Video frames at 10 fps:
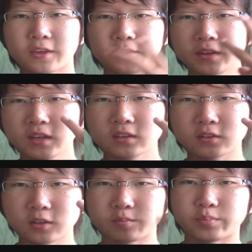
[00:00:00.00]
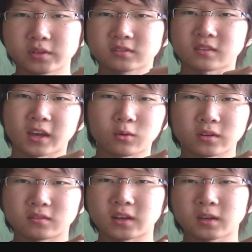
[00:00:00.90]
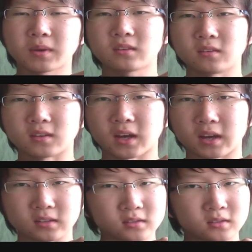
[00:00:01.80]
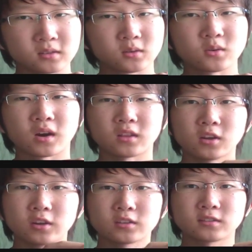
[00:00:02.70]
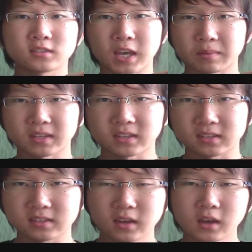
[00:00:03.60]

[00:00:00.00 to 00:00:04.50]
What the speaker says: 3 good books that I want to recommend to you guys who are learning Japanese.